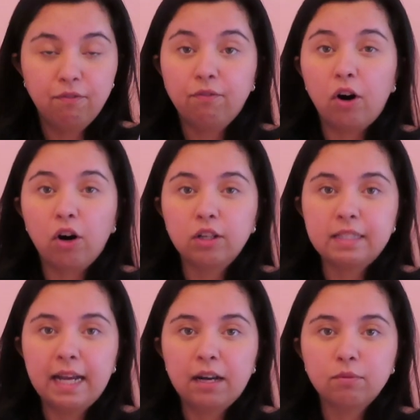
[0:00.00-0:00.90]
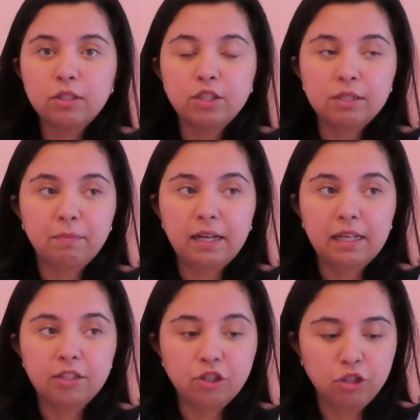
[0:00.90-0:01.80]
fall down, which is my
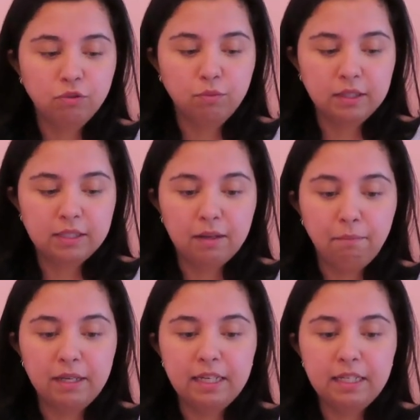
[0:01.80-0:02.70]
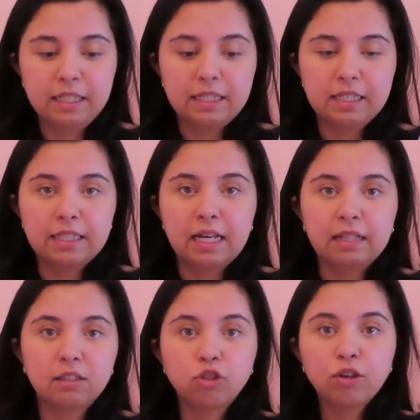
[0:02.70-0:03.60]
issue with some bikinis, is
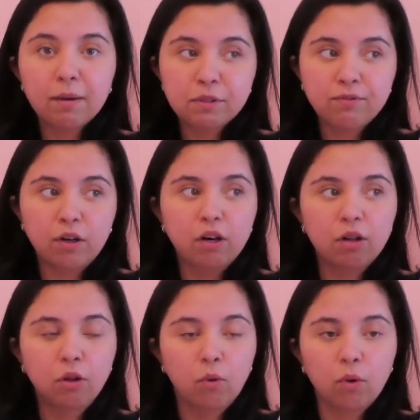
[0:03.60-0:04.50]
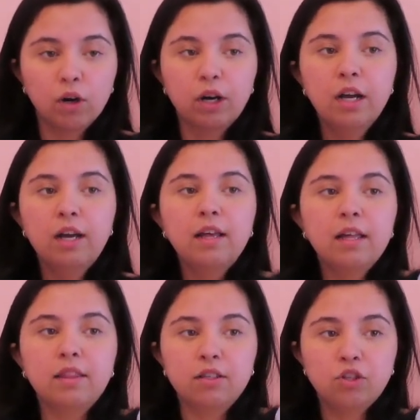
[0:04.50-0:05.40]
that the straps fall or
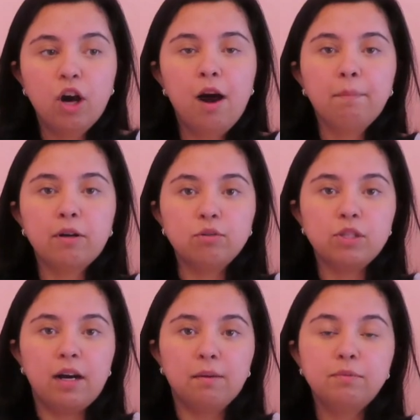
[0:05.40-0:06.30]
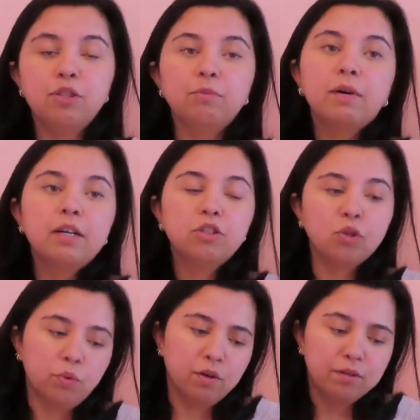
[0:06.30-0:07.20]
the top goes up too much
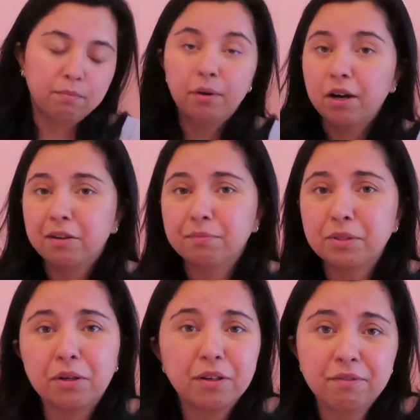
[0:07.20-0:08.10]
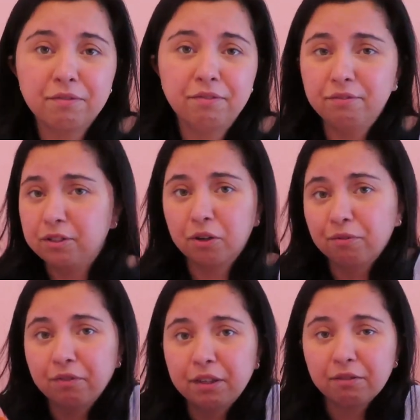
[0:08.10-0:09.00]
or the bottoms
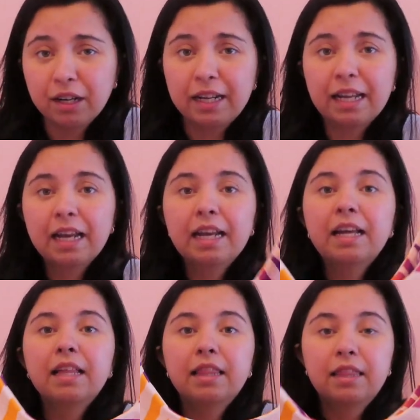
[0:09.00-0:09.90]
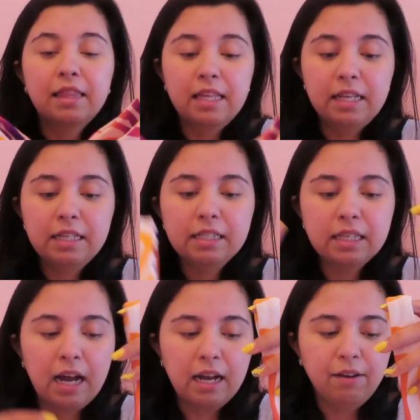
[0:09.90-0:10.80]
don't fit right. These,
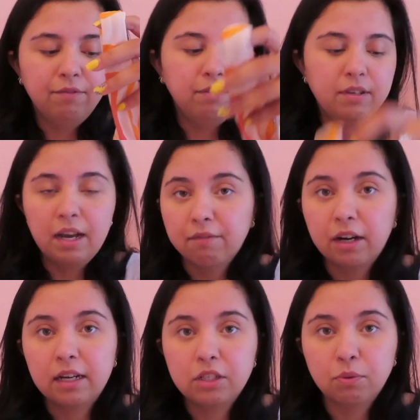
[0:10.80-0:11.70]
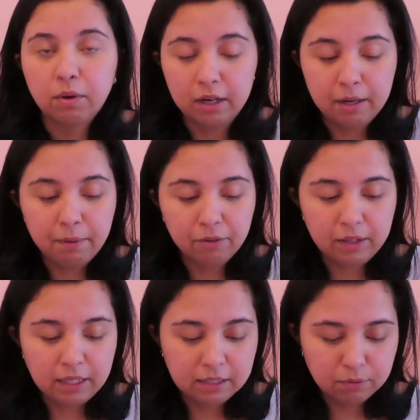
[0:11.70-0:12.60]
I've never had to worry about
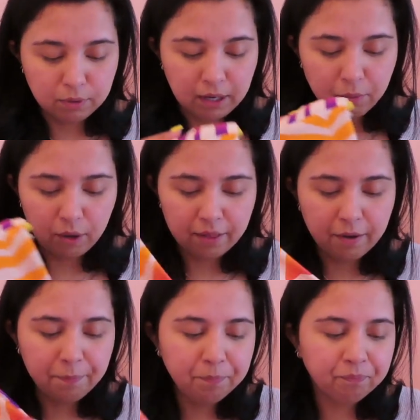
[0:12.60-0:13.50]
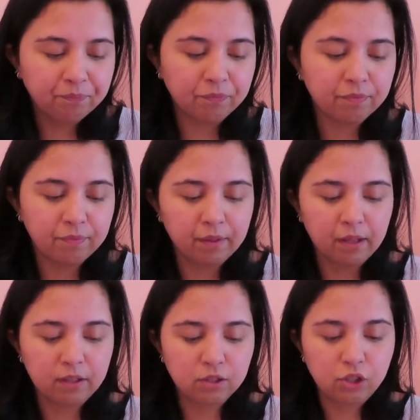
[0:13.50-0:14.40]
these when I wear them.
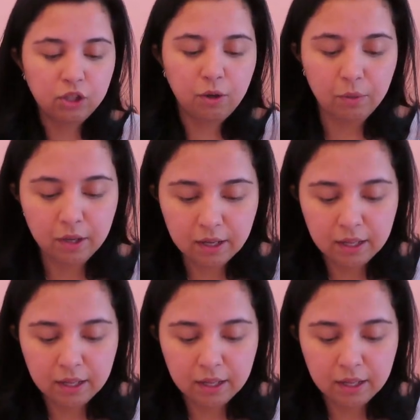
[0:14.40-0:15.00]
So